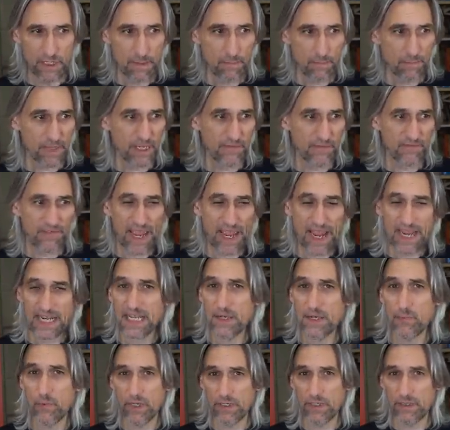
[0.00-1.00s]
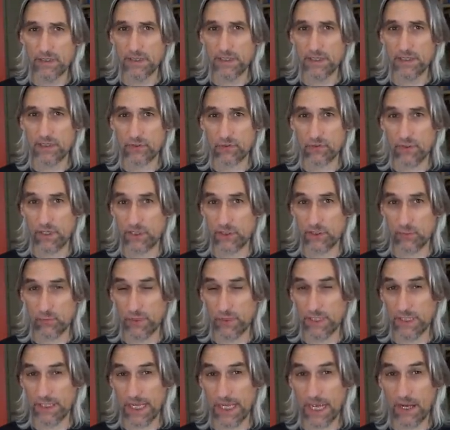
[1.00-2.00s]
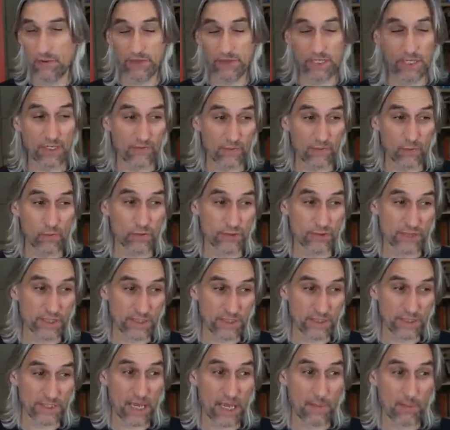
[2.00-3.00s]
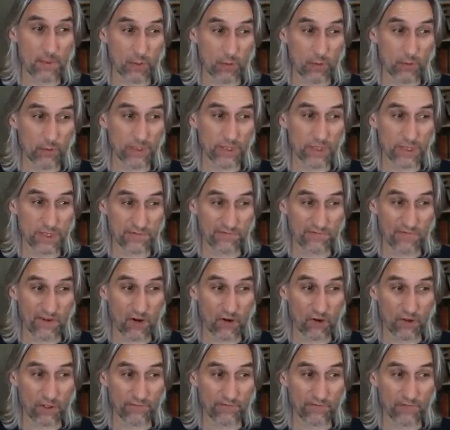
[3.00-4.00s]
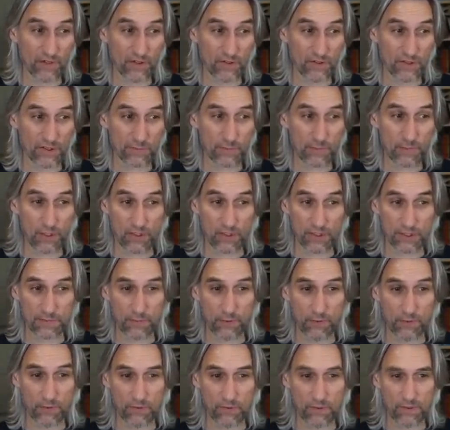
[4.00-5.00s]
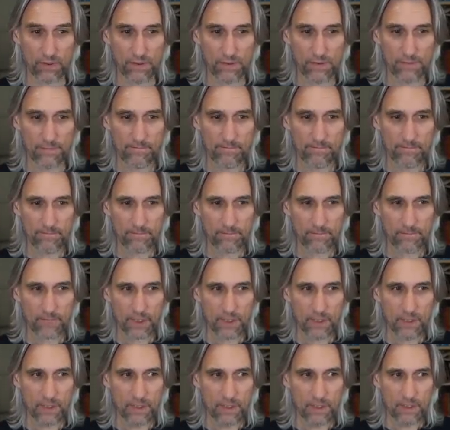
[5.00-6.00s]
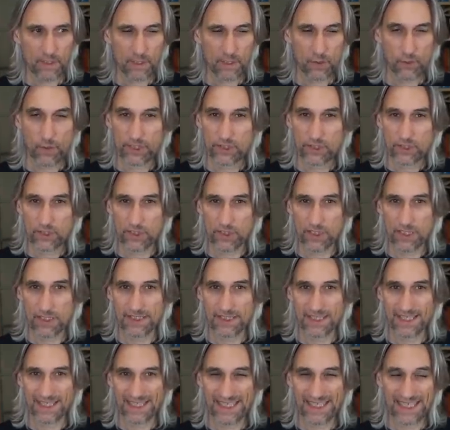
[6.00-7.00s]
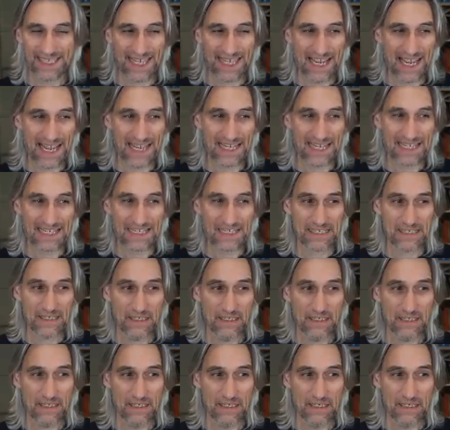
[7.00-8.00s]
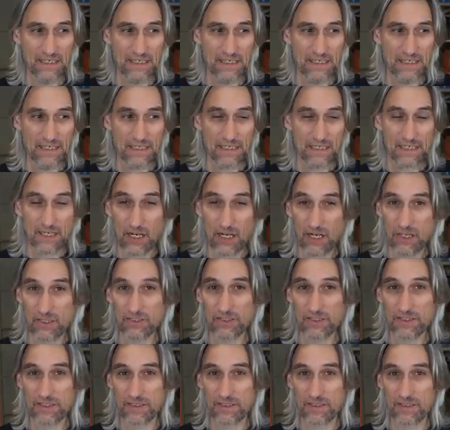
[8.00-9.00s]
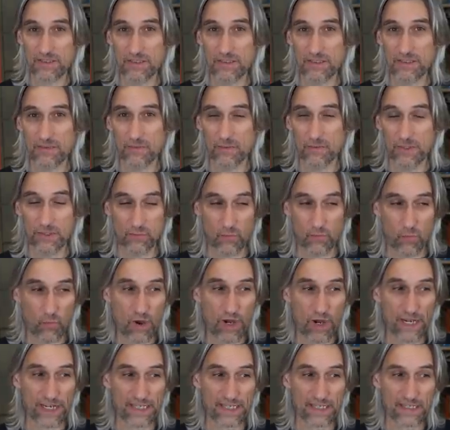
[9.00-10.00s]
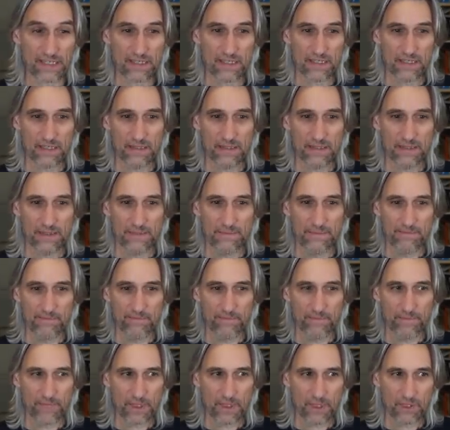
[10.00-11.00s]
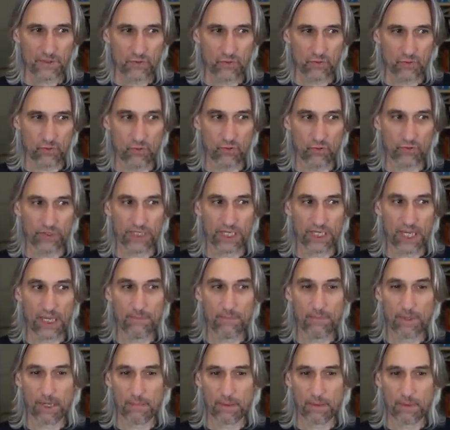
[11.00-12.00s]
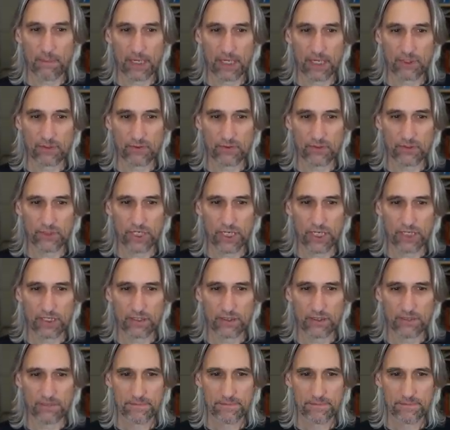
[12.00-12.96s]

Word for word: But if anyone is trying to win now, then of course it's Nepo with this far advanced passed pawn. The question is, can Carlsen with white draw the game by perpetual check?